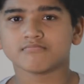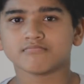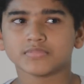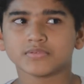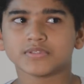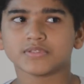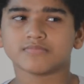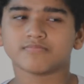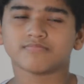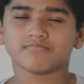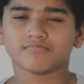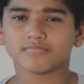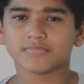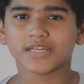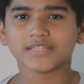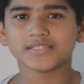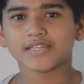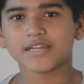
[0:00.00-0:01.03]
But
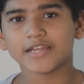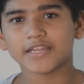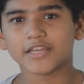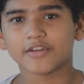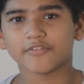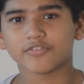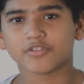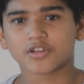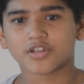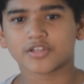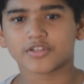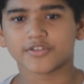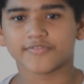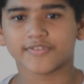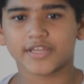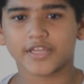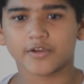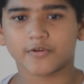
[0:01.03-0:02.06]
that's an idea for another
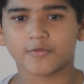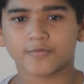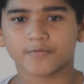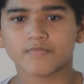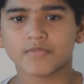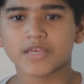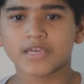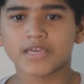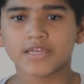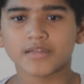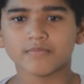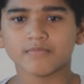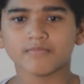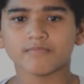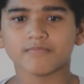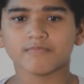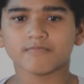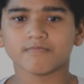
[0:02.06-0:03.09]
video. And
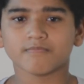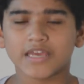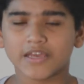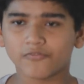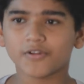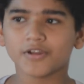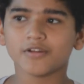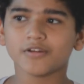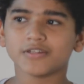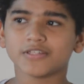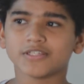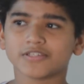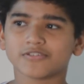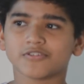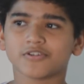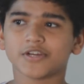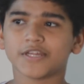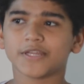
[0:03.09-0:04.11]
if we're not
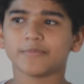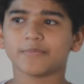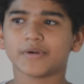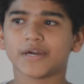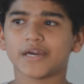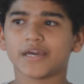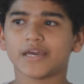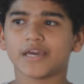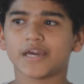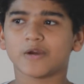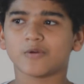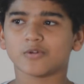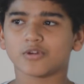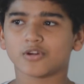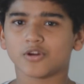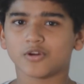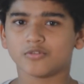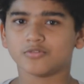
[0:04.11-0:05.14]
destroyed by
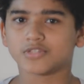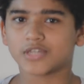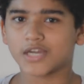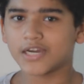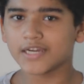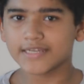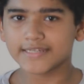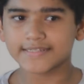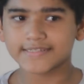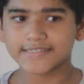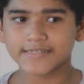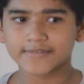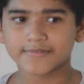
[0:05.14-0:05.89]
our own kind,